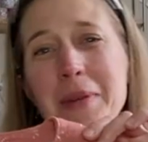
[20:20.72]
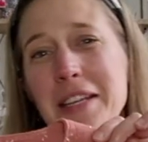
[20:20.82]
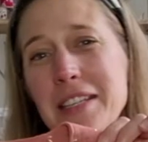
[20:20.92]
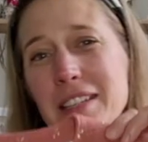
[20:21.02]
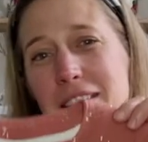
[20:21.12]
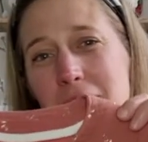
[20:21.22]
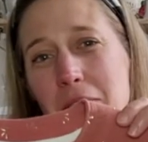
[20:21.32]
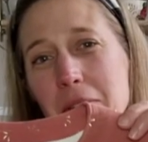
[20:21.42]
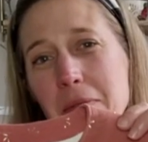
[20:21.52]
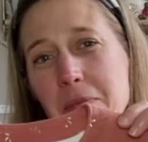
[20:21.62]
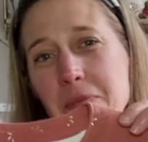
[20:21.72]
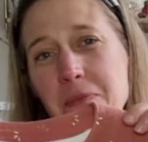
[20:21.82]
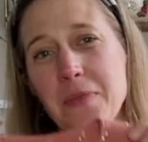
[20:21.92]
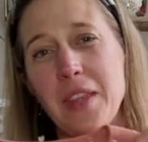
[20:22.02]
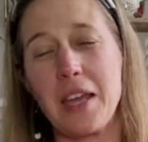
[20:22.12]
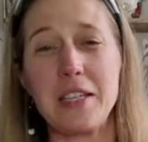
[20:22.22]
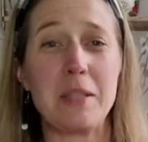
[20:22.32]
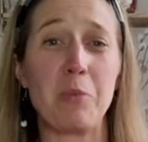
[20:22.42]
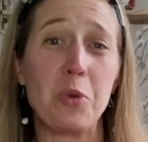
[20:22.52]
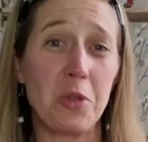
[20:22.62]
sweet. So I
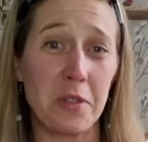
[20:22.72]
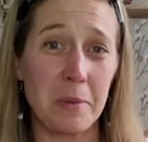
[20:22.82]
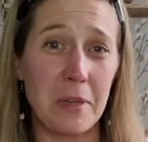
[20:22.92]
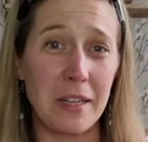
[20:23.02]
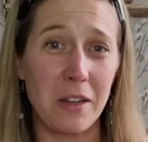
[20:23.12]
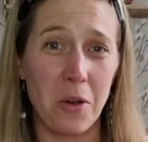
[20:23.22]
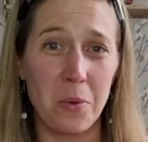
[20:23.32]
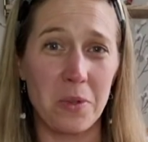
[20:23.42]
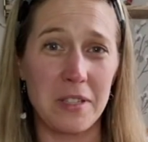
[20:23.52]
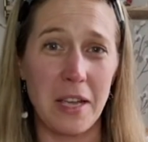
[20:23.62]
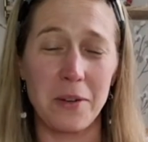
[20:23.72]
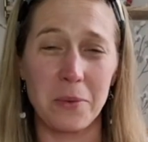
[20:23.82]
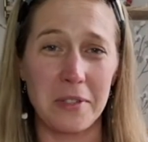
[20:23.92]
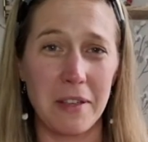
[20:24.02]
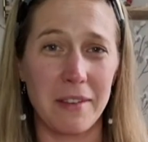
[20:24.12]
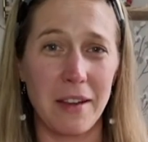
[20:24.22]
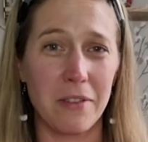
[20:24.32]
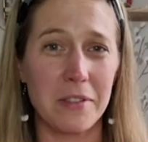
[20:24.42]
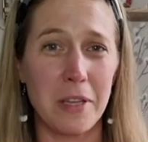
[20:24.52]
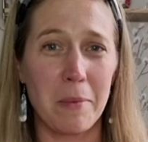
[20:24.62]
just bought her some little gold sandals the other day
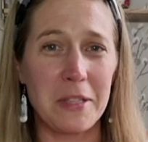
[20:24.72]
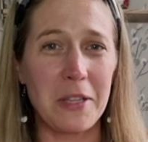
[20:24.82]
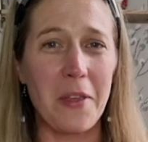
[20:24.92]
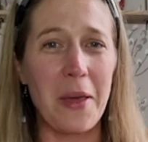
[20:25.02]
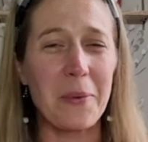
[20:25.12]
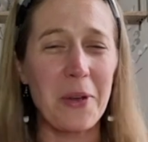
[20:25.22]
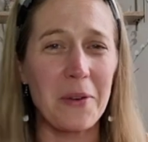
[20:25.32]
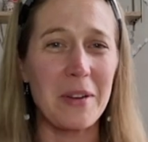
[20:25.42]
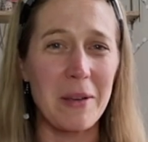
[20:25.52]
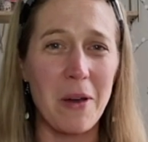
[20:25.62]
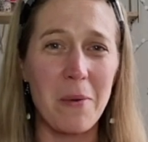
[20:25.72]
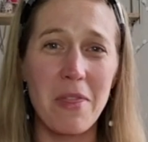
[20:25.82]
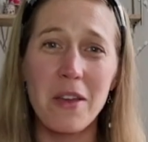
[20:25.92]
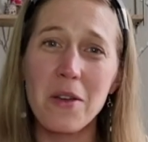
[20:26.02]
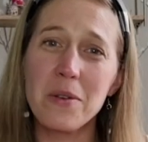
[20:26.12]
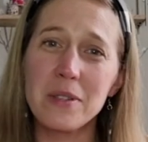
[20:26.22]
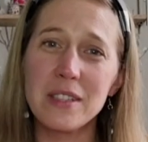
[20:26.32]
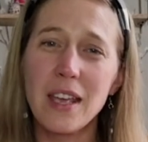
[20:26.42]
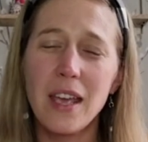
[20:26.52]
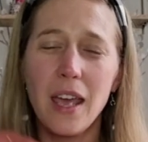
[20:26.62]
for summer, so that will go really well with
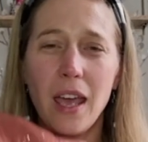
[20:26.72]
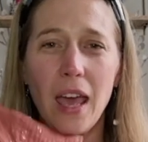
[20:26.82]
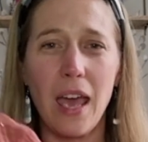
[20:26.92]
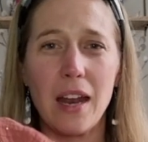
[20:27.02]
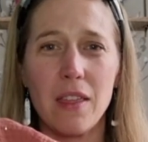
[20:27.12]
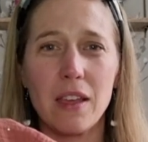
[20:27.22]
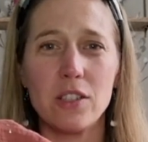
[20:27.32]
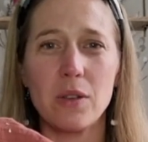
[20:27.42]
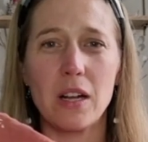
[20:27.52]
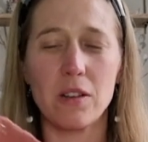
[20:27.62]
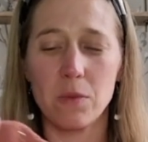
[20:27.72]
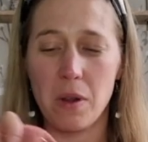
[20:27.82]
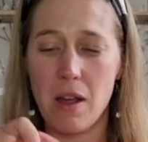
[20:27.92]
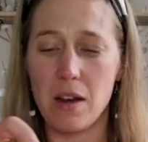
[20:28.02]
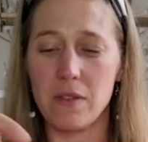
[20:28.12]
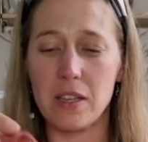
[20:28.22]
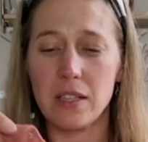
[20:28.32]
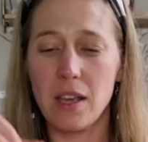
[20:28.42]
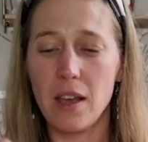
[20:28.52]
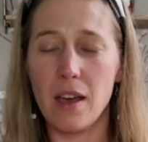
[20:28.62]
those, and I think she'll get a lot of wear out of it.
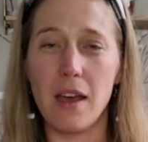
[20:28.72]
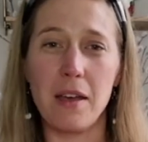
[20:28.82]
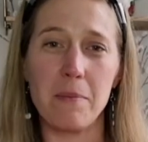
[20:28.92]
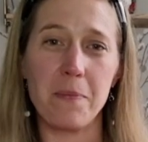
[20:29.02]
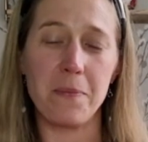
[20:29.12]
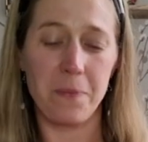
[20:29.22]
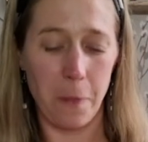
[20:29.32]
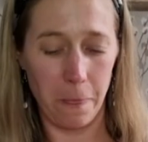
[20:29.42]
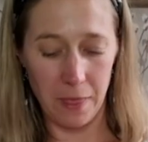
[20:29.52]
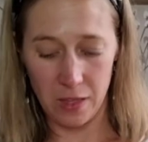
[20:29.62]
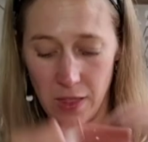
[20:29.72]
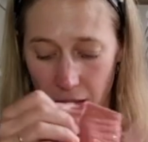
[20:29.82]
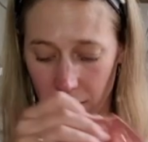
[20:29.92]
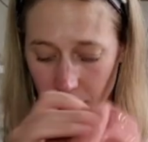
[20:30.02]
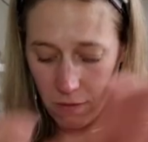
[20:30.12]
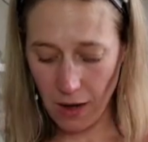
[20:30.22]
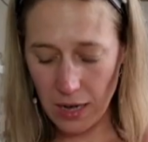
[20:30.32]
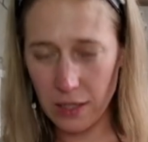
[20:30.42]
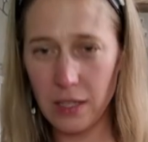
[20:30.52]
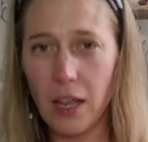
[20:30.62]
So that's
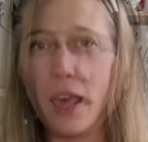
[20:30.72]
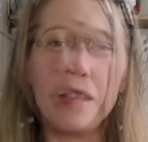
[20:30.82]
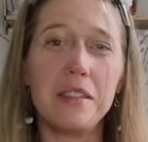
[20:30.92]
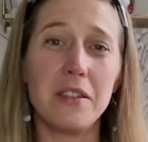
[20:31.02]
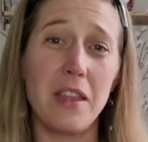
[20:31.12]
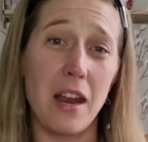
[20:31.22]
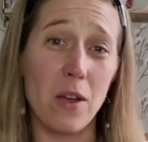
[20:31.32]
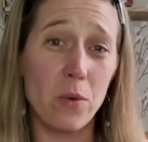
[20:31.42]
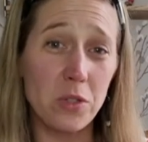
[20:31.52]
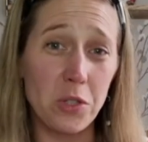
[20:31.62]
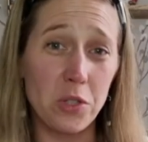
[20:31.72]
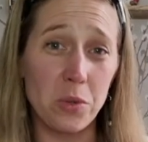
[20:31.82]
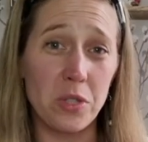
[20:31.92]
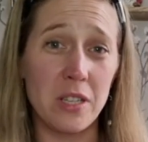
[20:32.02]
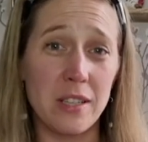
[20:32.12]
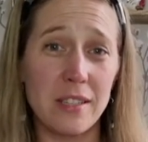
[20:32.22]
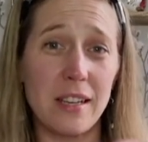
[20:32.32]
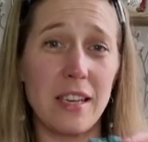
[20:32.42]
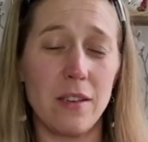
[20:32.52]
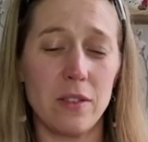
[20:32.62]
great. So then I also shortened the
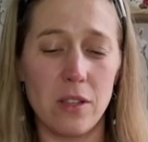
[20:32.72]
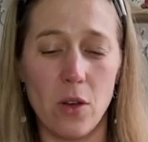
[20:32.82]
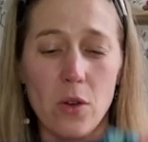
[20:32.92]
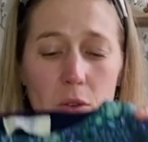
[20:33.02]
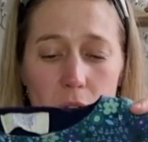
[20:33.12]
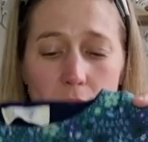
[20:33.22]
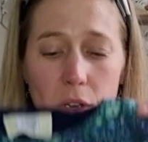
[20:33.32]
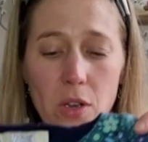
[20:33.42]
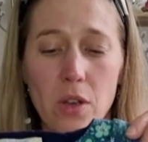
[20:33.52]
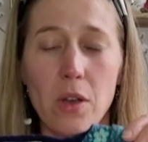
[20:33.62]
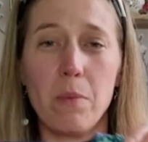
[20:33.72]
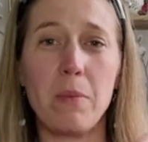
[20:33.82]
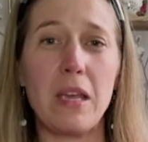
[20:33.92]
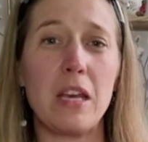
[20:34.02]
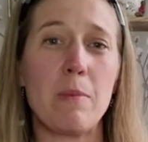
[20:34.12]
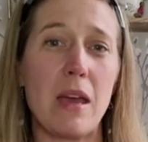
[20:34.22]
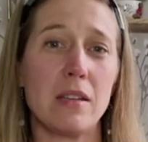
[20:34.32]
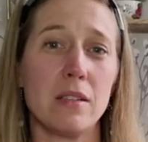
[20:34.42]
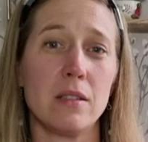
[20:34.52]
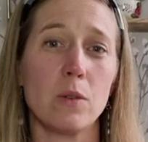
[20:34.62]
sleeves on her Peony
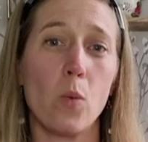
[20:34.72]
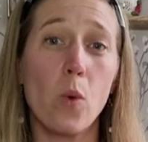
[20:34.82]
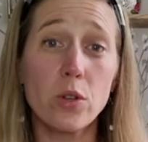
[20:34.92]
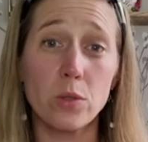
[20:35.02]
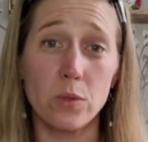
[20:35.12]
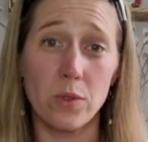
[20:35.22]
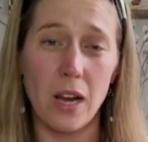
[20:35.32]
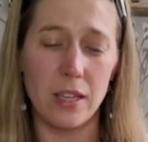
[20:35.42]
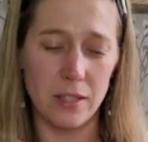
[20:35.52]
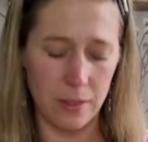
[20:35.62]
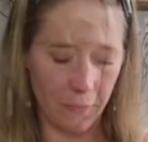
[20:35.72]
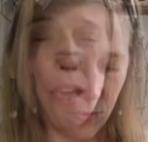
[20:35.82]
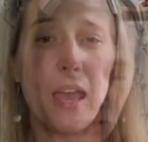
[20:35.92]
Patterns wattle dress,